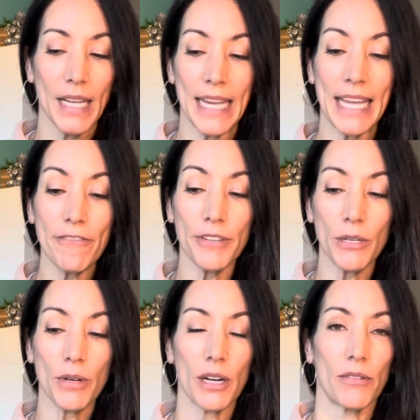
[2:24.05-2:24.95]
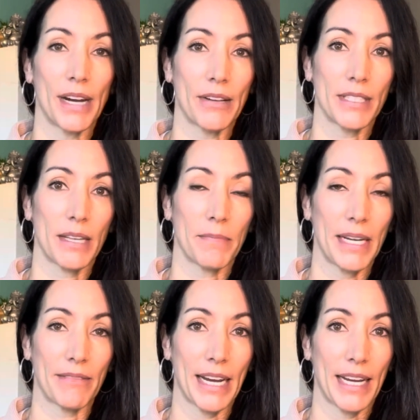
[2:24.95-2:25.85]
If you are around
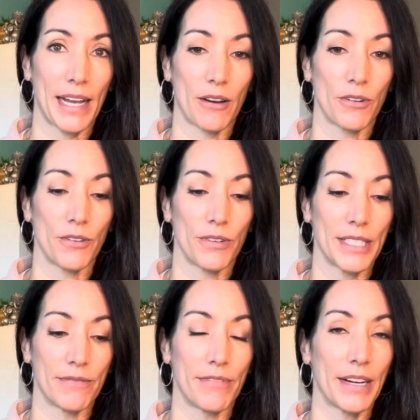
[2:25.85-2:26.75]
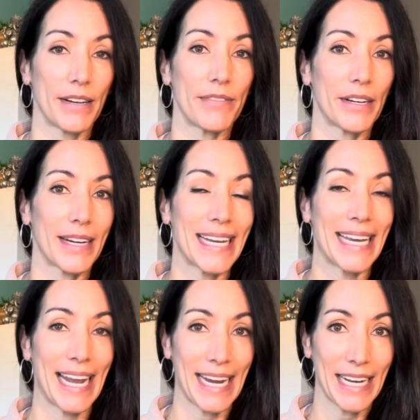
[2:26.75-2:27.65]
somebody right now who is very, very
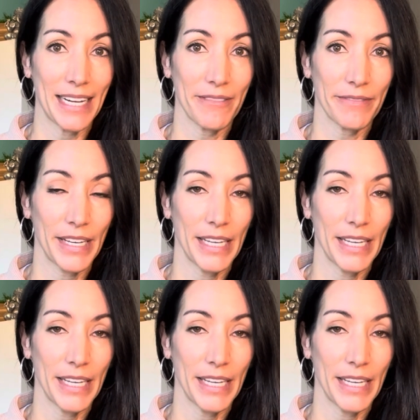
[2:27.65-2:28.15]
negative,